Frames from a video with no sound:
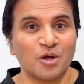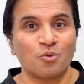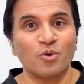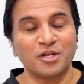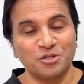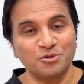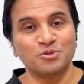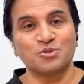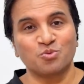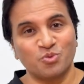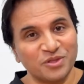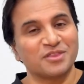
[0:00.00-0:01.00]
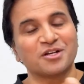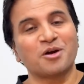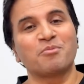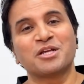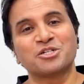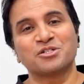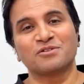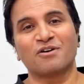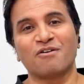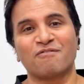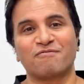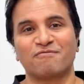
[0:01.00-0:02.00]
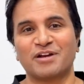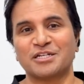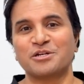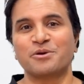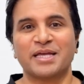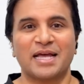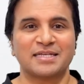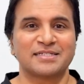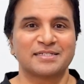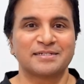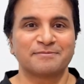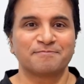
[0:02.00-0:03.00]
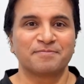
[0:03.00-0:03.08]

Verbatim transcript: when used with the combination of retinoic acid.